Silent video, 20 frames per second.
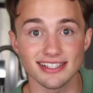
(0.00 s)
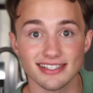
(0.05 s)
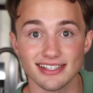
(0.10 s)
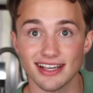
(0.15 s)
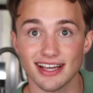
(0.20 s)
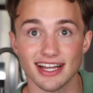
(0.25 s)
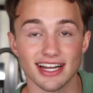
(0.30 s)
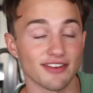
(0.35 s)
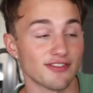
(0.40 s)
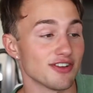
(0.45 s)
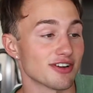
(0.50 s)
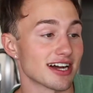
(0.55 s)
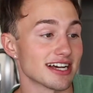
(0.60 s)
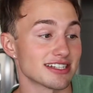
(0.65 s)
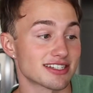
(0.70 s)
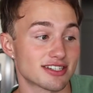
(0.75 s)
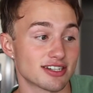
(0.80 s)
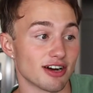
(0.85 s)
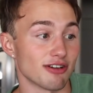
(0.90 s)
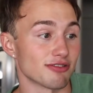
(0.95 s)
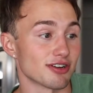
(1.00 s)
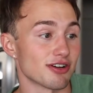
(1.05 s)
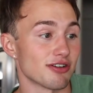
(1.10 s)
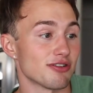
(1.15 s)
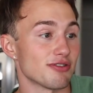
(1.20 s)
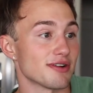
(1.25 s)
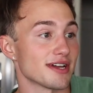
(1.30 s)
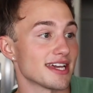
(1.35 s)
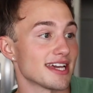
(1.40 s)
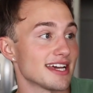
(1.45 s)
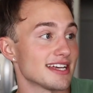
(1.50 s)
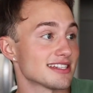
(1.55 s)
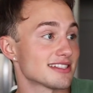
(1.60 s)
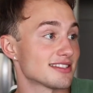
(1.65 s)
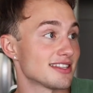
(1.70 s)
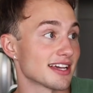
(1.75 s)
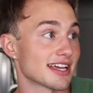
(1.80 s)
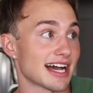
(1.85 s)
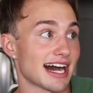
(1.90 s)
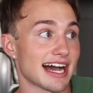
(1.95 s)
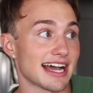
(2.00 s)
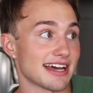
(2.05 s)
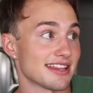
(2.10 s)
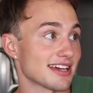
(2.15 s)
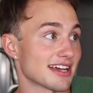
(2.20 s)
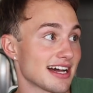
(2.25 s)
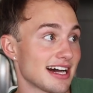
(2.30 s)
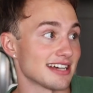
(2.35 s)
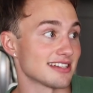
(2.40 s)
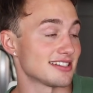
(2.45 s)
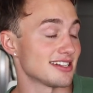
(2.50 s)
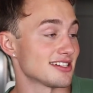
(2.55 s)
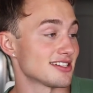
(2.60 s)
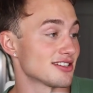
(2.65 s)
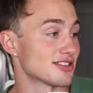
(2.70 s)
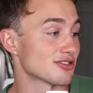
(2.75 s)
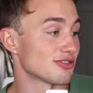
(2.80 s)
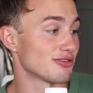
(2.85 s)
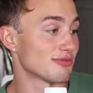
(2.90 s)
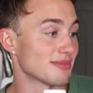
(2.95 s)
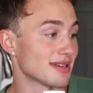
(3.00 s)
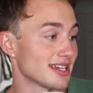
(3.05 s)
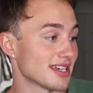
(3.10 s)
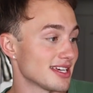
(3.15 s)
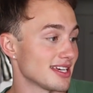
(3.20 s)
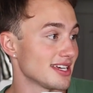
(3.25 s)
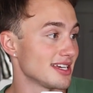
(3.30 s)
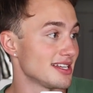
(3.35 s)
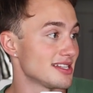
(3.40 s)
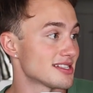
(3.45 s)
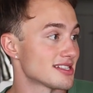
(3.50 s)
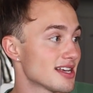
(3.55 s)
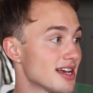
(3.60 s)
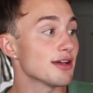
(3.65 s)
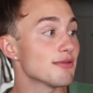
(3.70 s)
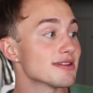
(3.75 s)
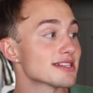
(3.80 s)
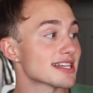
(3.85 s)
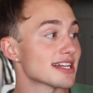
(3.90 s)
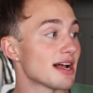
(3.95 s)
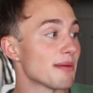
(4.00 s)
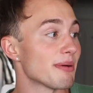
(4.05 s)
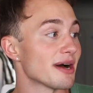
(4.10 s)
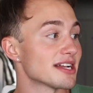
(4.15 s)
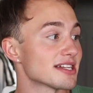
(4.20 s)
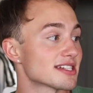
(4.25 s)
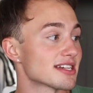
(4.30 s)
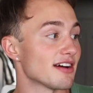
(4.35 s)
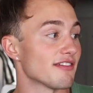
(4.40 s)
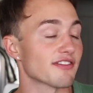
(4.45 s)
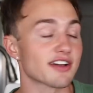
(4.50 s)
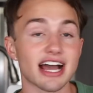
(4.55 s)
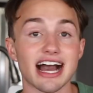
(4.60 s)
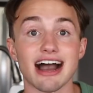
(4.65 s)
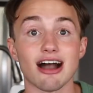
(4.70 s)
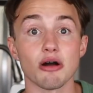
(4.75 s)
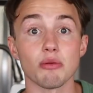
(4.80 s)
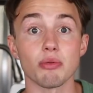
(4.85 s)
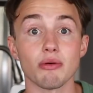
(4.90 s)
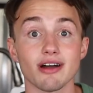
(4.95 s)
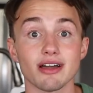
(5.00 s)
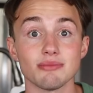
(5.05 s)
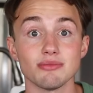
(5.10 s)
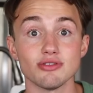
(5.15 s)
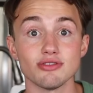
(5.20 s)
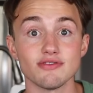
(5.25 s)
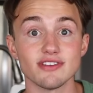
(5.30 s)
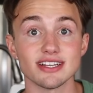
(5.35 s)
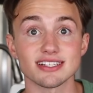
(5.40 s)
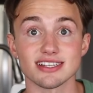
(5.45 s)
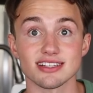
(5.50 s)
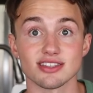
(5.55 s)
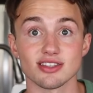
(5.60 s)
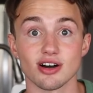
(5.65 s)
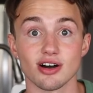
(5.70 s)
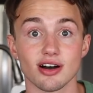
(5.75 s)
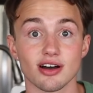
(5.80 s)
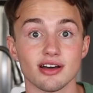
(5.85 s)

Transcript: And if you guys don't know who he is, the guy at the gas station told me he was in a bunch of cowboy movies in